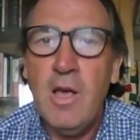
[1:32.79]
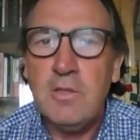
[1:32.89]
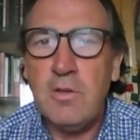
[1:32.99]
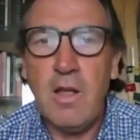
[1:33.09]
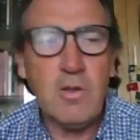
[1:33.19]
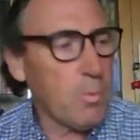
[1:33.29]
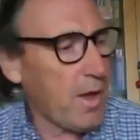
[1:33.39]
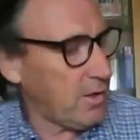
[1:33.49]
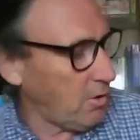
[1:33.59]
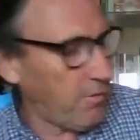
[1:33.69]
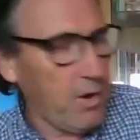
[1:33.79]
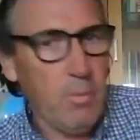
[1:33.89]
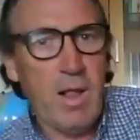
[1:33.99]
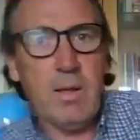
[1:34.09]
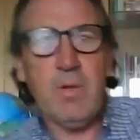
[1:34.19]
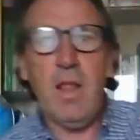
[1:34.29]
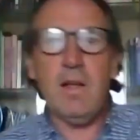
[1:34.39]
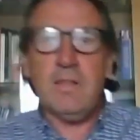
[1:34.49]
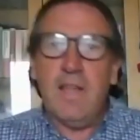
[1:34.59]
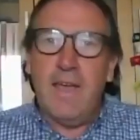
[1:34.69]
So Dr. Brennan, you're very welcome
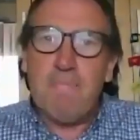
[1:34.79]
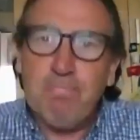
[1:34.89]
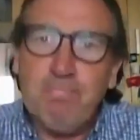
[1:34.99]
along today.